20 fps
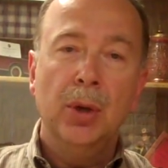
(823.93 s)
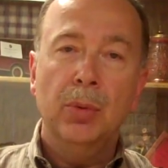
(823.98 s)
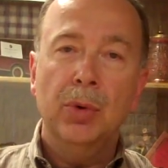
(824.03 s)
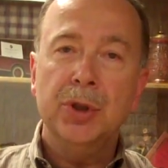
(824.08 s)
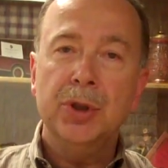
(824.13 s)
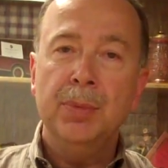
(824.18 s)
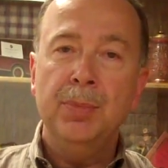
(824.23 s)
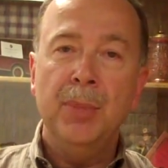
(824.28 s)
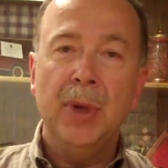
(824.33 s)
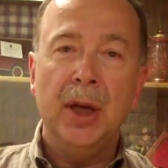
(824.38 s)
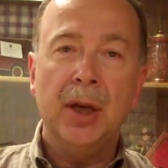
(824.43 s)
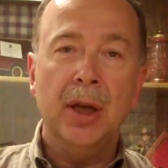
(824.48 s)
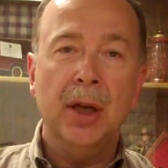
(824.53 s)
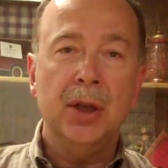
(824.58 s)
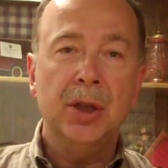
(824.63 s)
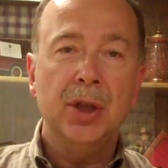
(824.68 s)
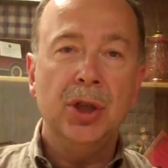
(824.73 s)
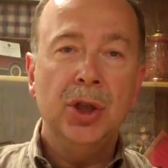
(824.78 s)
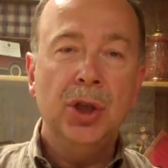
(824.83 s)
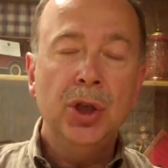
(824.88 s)
which made a
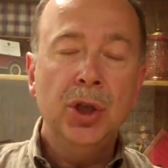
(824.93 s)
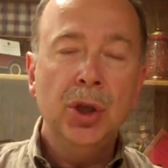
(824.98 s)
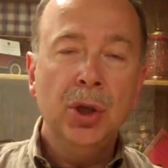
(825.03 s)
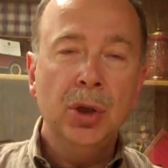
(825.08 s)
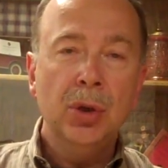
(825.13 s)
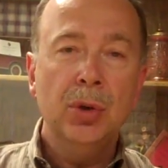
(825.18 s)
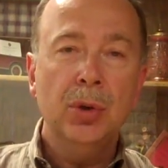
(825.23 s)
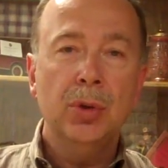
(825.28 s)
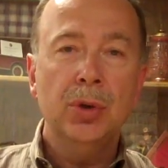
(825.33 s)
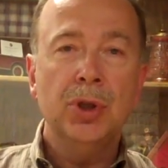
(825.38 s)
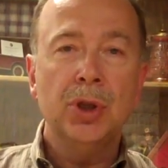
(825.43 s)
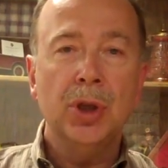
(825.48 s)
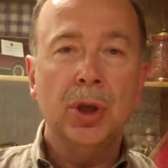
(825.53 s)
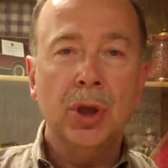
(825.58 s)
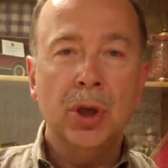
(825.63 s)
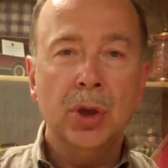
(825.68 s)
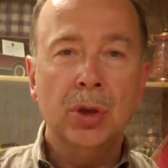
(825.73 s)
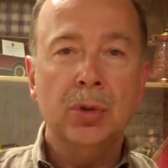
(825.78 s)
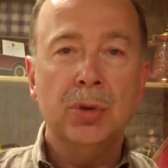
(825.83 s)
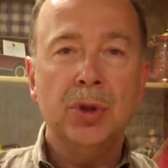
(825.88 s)
huge,
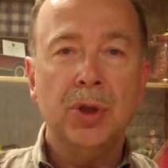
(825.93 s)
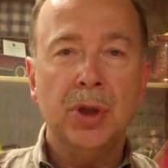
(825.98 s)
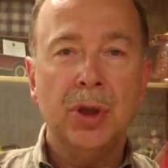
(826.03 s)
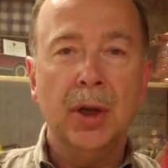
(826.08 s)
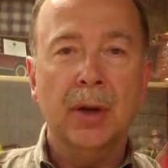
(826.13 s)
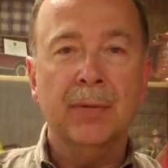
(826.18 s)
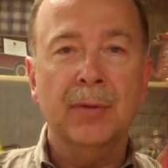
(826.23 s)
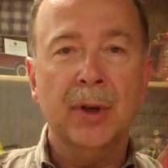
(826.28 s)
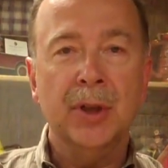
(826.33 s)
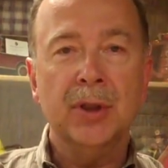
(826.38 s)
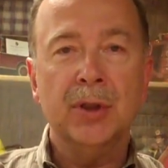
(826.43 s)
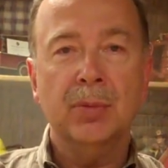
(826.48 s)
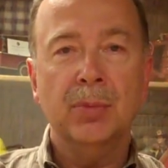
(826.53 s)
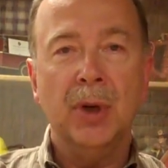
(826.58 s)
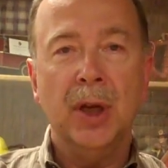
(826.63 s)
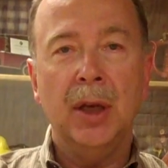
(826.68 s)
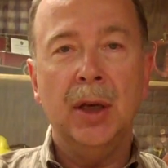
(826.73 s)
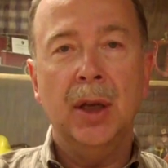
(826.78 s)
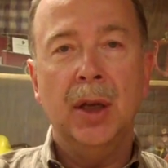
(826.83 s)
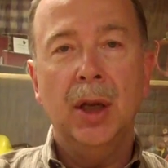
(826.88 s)
huge difference
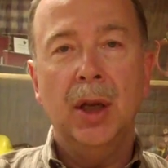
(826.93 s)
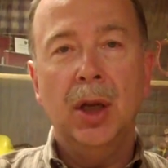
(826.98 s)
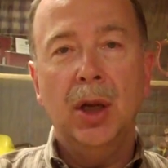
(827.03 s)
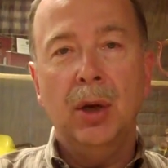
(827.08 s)
when